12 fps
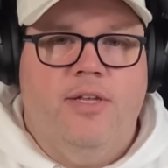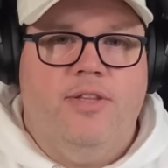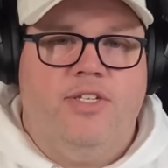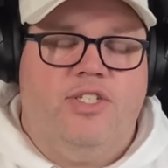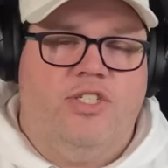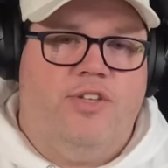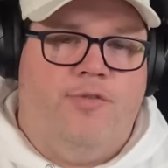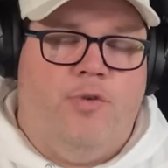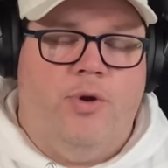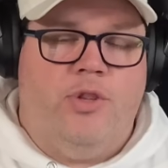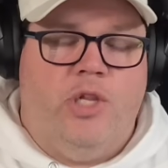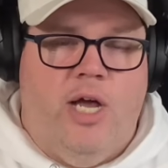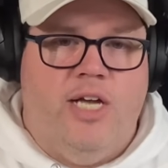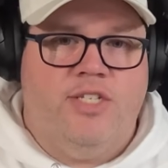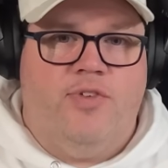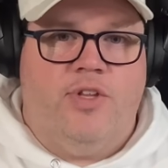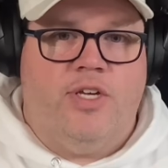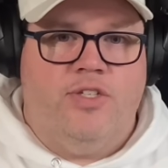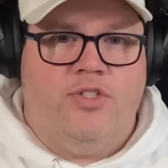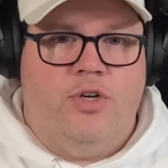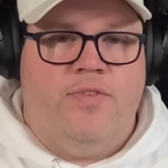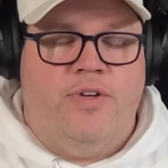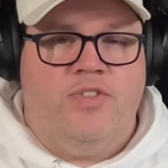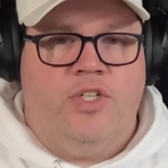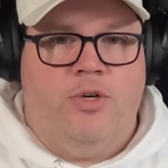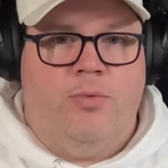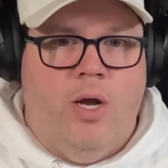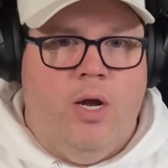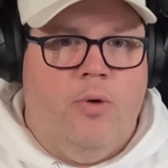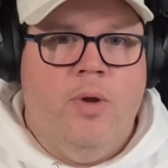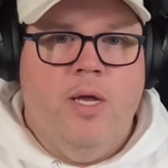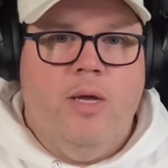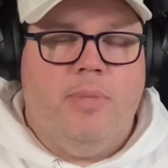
This is the fourth loss for the Conservatives in a row.